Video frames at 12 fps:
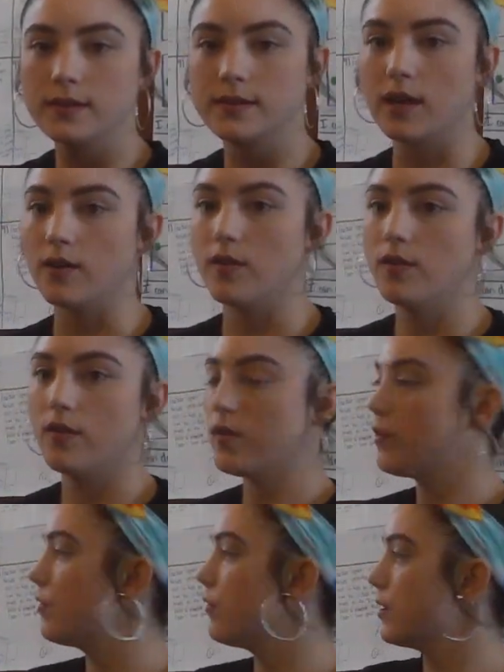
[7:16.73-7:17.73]
So
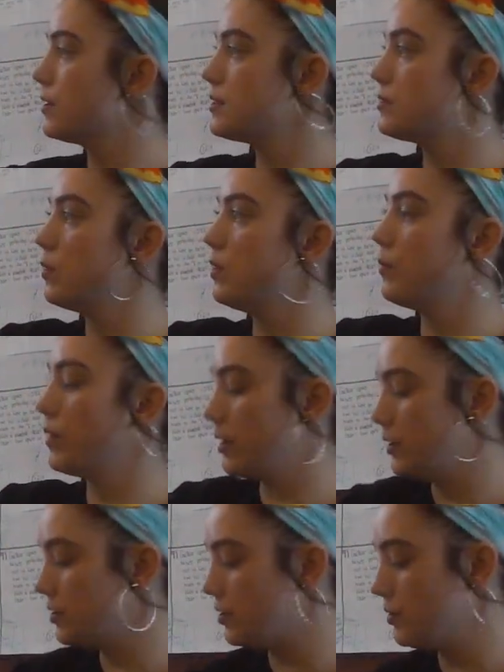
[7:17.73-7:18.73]
first what we're
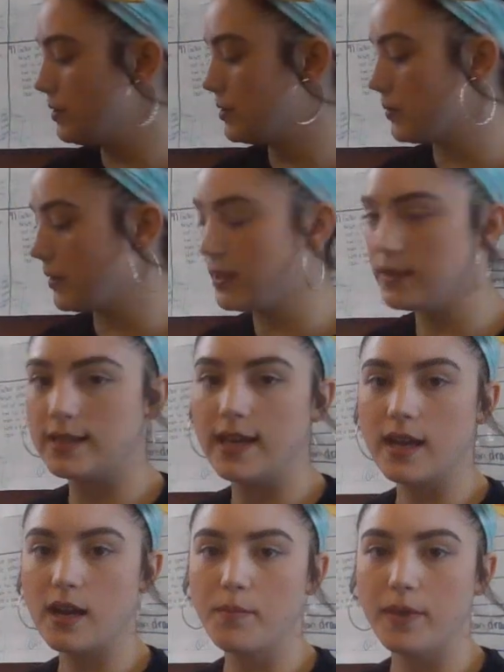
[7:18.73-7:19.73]
going to do is we're going to
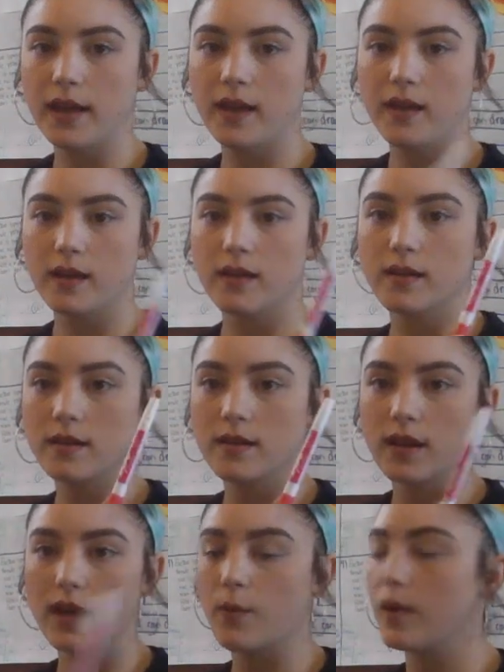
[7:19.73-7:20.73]
take our pink
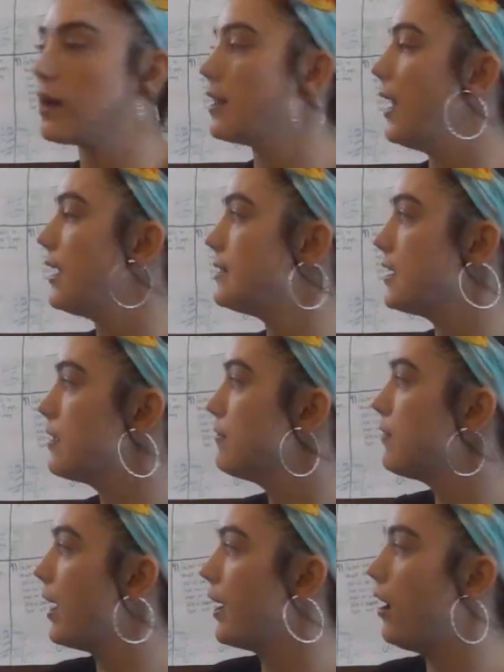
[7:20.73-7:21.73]
and we're going to
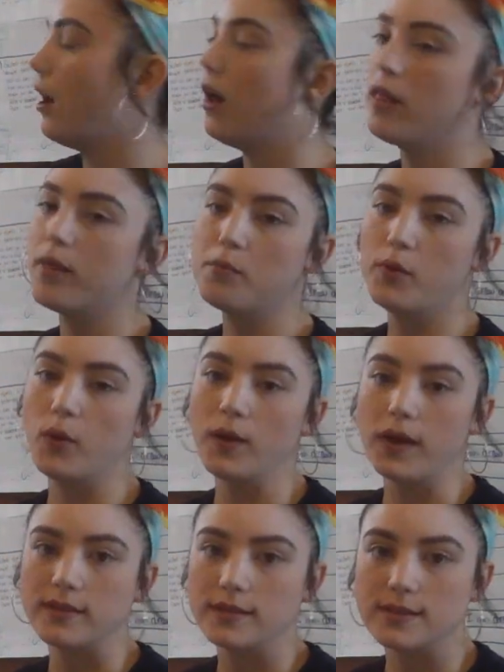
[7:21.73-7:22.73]
identify all the
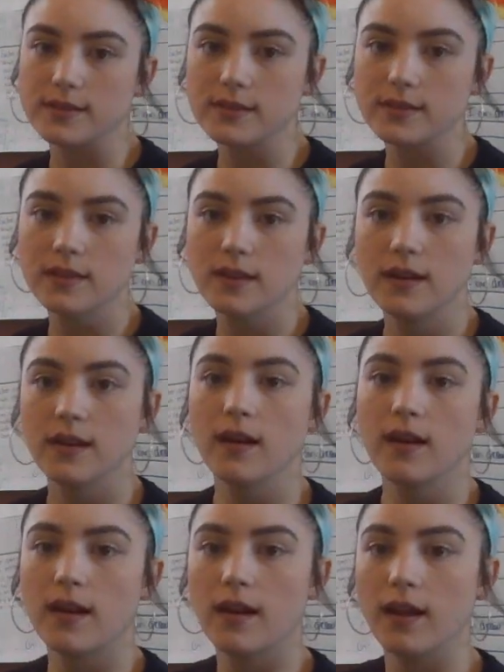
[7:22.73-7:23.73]
points
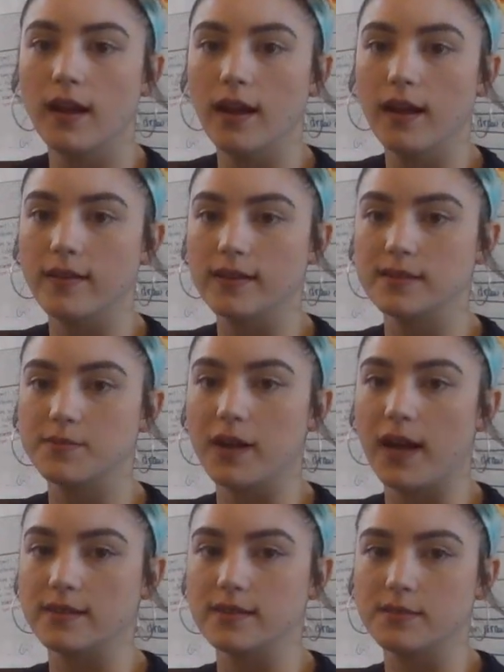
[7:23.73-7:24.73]
in this
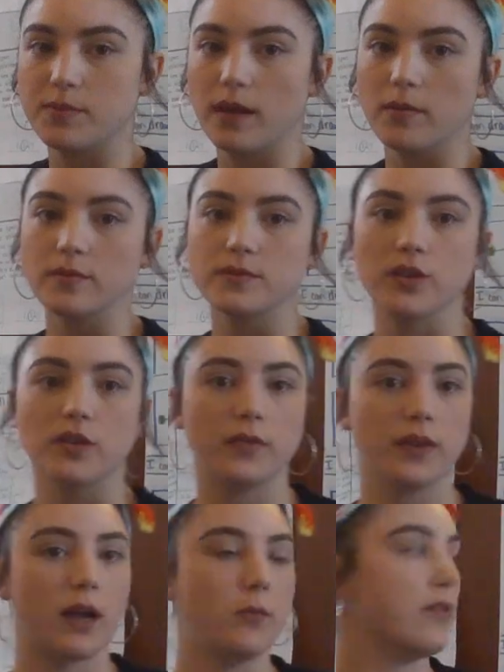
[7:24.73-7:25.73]
practice problem. So
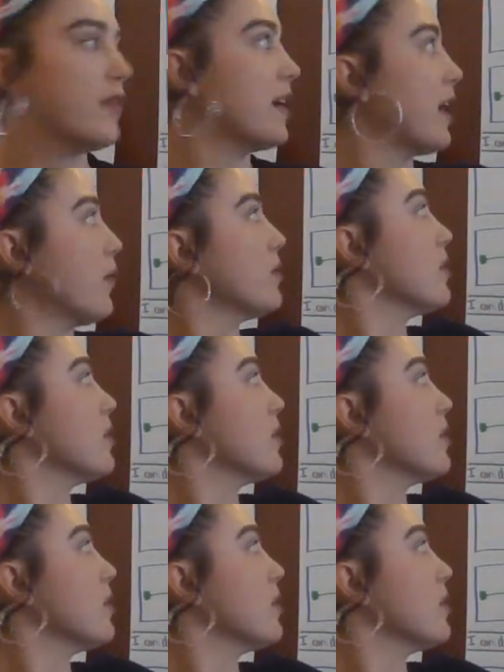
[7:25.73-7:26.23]
if we come over here,